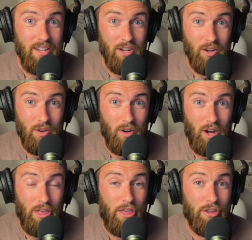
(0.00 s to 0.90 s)
you know,
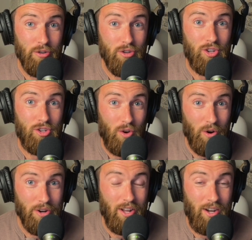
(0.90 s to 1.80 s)
a third
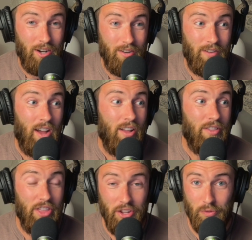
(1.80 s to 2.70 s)
short of
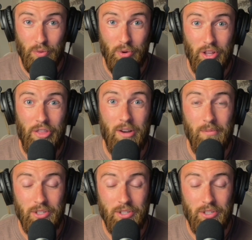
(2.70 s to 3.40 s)
this rule of thumb.